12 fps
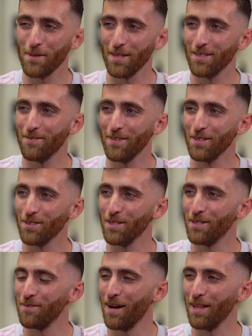but it feels
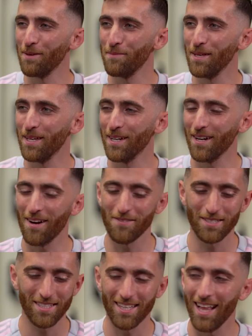good to finally be here.
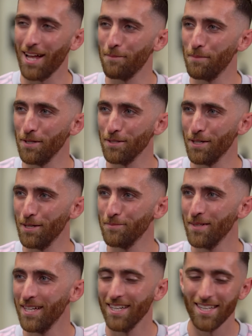Obviously, a lot of
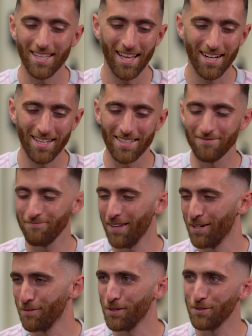build-up, a lot of
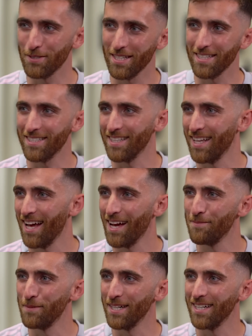interviews, this and
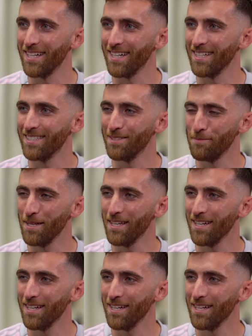that, but to be